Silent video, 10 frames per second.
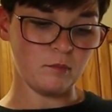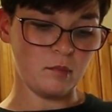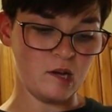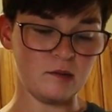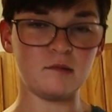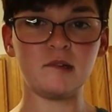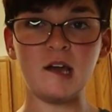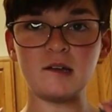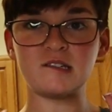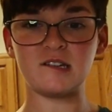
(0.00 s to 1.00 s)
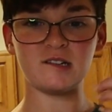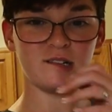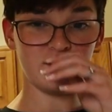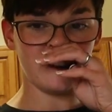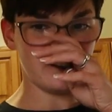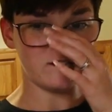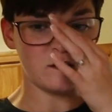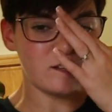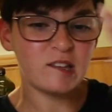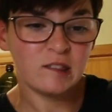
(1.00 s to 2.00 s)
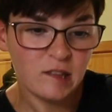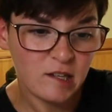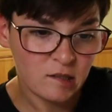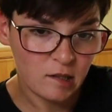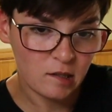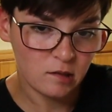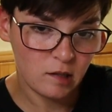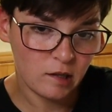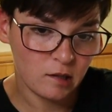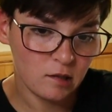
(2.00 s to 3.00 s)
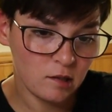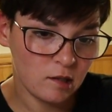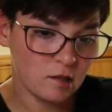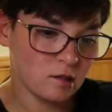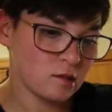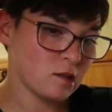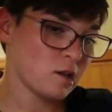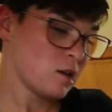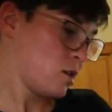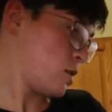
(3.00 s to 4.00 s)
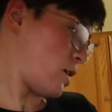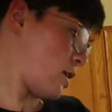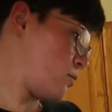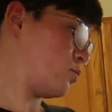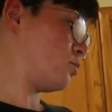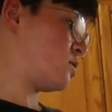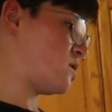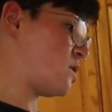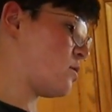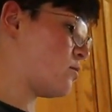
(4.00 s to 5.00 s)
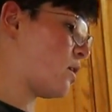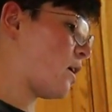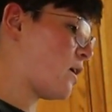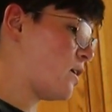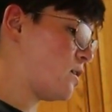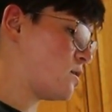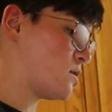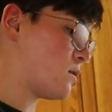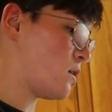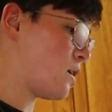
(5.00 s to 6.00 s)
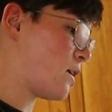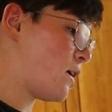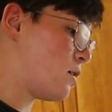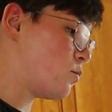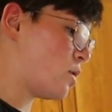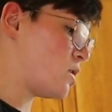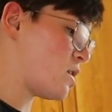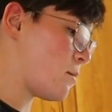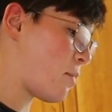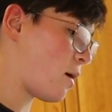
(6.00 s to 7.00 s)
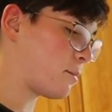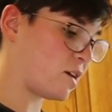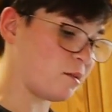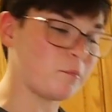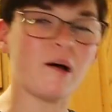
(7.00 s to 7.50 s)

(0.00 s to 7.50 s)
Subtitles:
But yeah, so let's get this in there and I will see you guys again when the pumpkin